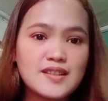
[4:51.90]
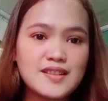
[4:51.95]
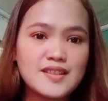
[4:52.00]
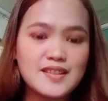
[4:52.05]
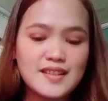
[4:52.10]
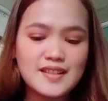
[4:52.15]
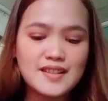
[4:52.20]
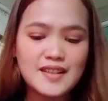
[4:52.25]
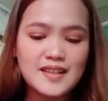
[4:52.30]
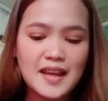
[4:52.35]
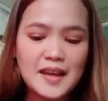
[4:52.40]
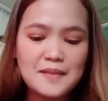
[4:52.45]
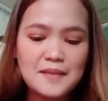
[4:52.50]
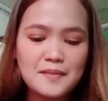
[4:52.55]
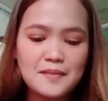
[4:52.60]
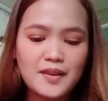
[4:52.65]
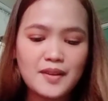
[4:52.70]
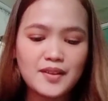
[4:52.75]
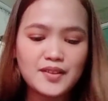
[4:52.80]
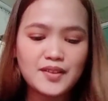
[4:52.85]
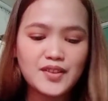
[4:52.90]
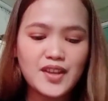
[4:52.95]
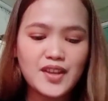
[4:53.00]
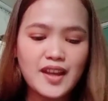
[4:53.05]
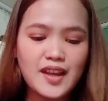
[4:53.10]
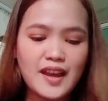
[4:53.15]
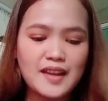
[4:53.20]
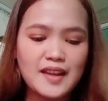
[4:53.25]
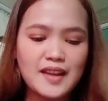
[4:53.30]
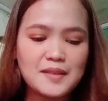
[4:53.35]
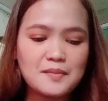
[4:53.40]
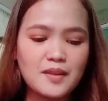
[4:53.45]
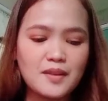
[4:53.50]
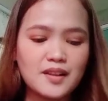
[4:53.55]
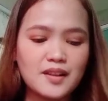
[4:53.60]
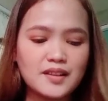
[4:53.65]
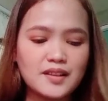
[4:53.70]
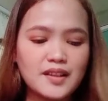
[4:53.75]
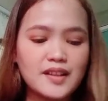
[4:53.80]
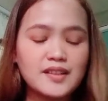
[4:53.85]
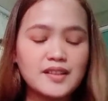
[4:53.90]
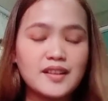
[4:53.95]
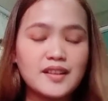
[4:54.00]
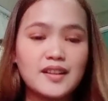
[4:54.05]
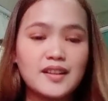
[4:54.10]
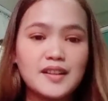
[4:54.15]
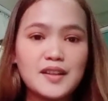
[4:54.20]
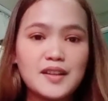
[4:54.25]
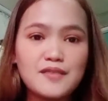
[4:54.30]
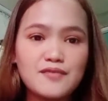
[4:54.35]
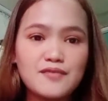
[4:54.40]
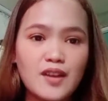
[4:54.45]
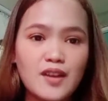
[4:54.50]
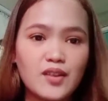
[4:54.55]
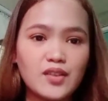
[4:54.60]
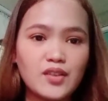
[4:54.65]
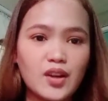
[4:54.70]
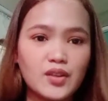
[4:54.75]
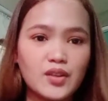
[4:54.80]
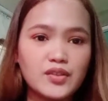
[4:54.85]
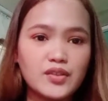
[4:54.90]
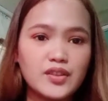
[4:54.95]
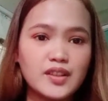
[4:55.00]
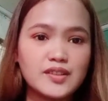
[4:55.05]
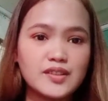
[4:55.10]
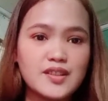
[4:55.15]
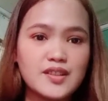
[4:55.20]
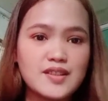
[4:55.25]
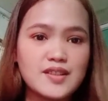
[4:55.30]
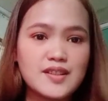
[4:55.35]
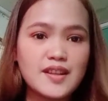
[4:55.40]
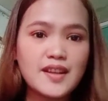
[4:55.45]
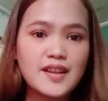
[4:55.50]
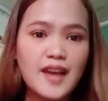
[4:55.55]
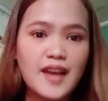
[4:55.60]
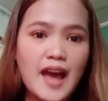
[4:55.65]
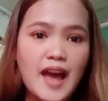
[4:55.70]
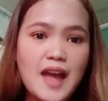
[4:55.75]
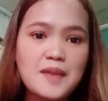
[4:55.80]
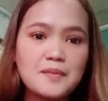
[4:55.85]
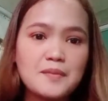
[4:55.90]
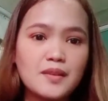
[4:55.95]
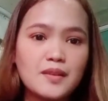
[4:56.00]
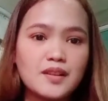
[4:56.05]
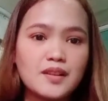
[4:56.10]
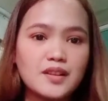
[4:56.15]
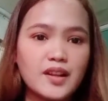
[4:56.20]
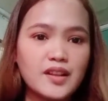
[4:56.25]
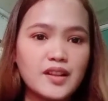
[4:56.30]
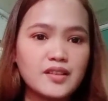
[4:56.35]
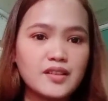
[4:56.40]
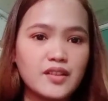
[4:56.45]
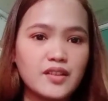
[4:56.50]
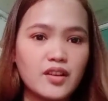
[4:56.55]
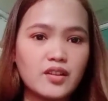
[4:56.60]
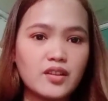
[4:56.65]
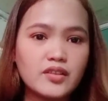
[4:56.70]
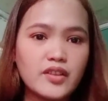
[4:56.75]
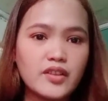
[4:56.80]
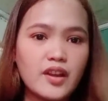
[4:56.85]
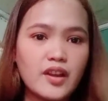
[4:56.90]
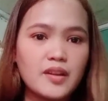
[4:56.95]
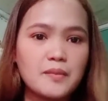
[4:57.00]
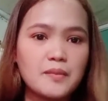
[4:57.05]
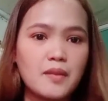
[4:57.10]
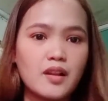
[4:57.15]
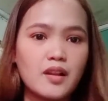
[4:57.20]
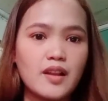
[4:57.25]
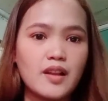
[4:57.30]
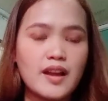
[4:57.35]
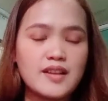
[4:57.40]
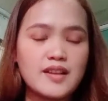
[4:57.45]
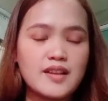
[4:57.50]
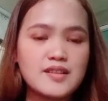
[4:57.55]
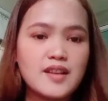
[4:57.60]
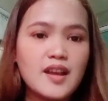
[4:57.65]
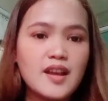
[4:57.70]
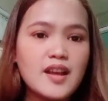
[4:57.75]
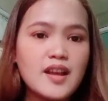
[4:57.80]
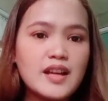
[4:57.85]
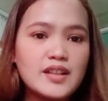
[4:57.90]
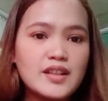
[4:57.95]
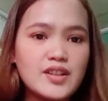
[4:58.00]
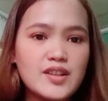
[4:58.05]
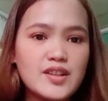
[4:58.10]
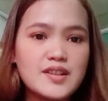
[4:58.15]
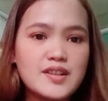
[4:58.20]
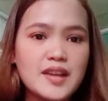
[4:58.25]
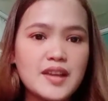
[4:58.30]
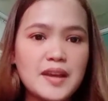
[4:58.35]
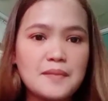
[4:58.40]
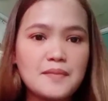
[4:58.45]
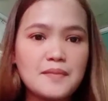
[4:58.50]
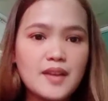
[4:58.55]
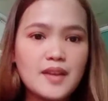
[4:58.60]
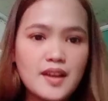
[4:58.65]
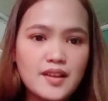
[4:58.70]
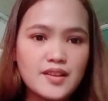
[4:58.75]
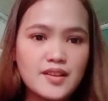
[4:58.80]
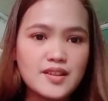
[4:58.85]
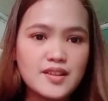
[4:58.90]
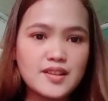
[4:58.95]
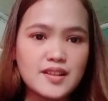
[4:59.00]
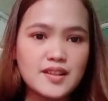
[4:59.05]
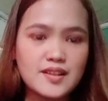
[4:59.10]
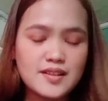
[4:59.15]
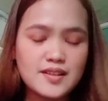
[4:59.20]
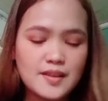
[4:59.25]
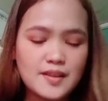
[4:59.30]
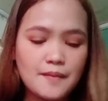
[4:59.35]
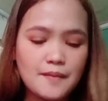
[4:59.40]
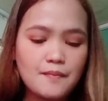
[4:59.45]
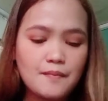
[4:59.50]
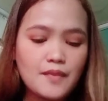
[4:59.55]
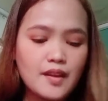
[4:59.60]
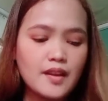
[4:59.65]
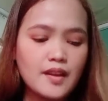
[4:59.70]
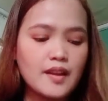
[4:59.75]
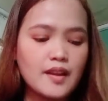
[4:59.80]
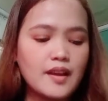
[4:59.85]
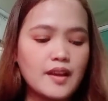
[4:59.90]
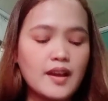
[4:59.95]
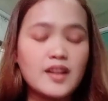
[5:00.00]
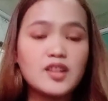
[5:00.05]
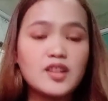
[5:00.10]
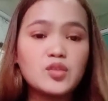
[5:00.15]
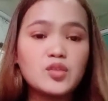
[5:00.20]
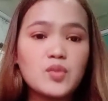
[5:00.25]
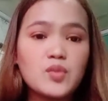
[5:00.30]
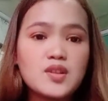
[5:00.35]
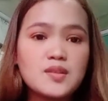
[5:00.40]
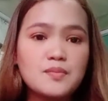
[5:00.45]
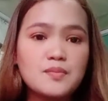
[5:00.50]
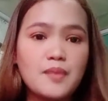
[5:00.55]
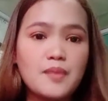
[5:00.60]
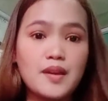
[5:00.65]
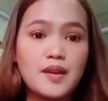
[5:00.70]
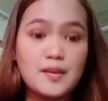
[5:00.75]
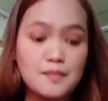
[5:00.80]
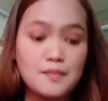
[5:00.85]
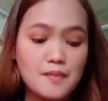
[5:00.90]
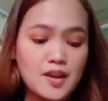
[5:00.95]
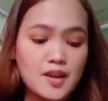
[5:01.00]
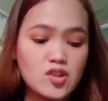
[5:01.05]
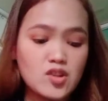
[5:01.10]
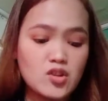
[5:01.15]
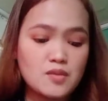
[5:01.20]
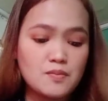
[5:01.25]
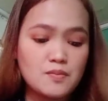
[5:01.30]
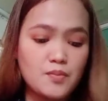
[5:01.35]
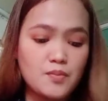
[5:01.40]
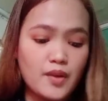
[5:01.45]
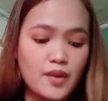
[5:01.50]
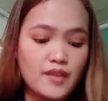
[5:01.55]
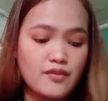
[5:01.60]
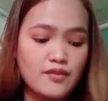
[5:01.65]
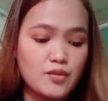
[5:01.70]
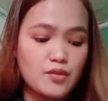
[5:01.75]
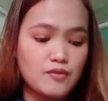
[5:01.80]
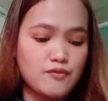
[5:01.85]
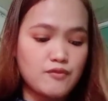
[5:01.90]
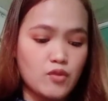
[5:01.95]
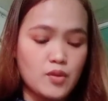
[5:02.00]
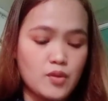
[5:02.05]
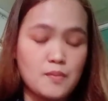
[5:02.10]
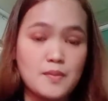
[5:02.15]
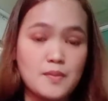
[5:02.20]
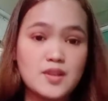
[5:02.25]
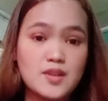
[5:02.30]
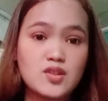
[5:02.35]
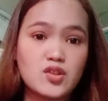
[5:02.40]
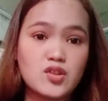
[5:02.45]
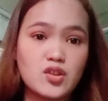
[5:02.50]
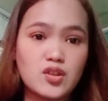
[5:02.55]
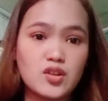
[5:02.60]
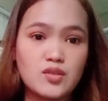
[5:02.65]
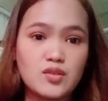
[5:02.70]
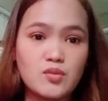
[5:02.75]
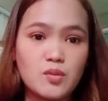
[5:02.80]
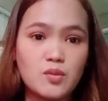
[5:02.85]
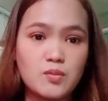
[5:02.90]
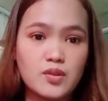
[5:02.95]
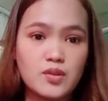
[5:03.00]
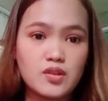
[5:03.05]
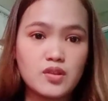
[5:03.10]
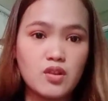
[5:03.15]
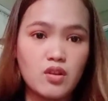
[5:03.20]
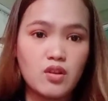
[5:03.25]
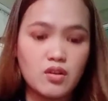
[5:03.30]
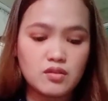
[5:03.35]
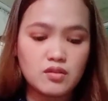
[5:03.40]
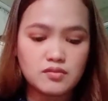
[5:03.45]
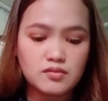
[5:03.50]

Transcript: same healthy animal, and then he found out that the sick animal and the healthy animal has the same disease. and it was a major breakthrough for Mr. Robert Koch.